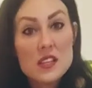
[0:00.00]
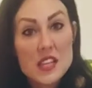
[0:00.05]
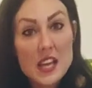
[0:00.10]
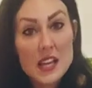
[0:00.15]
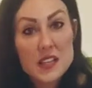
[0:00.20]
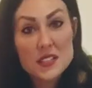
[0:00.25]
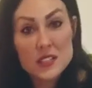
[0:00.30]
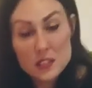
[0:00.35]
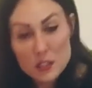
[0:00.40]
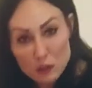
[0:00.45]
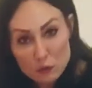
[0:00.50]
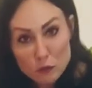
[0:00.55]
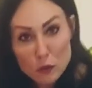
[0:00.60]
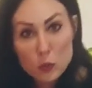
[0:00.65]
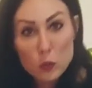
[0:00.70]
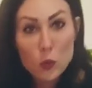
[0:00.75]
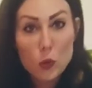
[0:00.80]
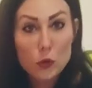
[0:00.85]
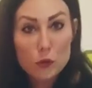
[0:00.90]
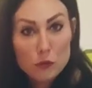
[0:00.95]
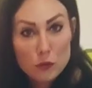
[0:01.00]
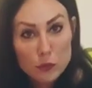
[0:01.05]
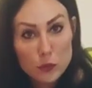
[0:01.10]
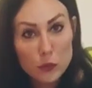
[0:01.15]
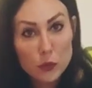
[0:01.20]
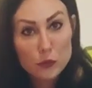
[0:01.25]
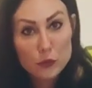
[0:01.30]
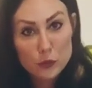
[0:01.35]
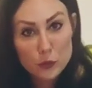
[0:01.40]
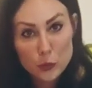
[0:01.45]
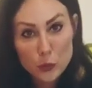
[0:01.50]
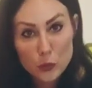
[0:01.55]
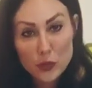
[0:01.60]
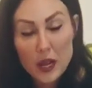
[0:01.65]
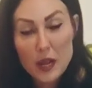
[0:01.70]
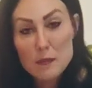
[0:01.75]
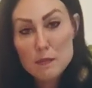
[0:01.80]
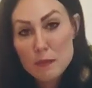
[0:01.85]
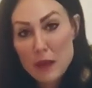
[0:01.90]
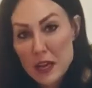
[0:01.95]
yes, reward, reward, reward,
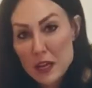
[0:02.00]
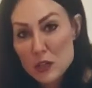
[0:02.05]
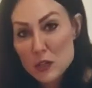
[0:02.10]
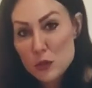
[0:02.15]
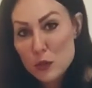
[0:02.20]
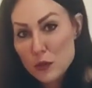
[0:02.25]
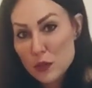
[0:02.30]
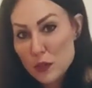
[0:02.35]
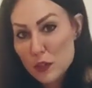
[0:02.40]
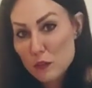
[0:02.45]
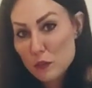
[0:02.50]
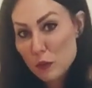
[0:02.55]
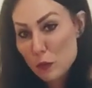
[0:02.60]
and make sure that the